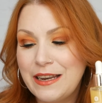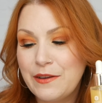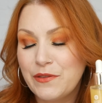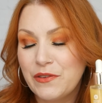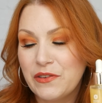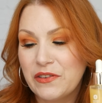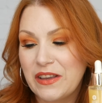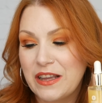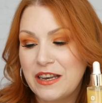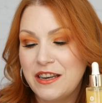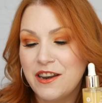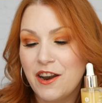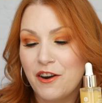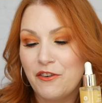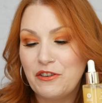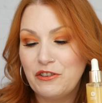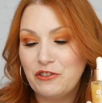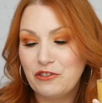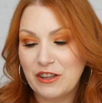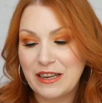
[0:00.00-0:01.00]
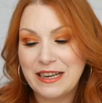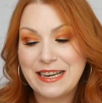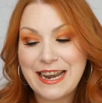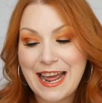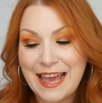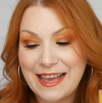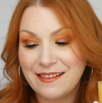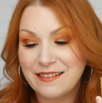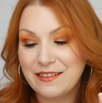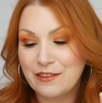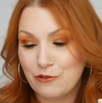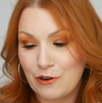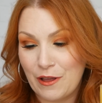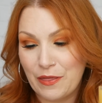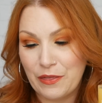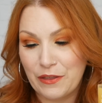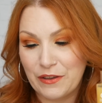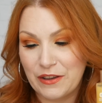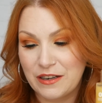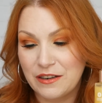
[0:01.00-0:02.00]
leaving skin nourished and nails
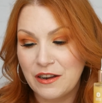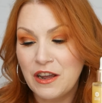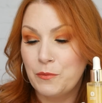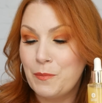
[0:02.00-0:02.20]
strengthened.